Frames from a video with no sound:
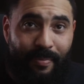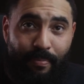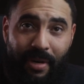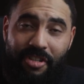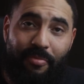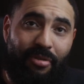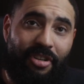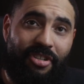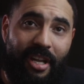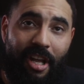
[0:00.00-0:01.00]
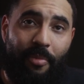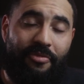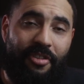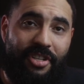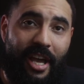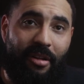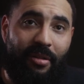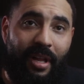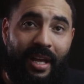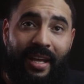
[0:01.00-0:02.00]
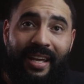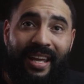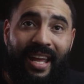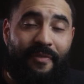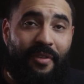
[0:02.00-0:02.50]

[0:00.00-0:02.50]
Much appreciated, helps the channel. If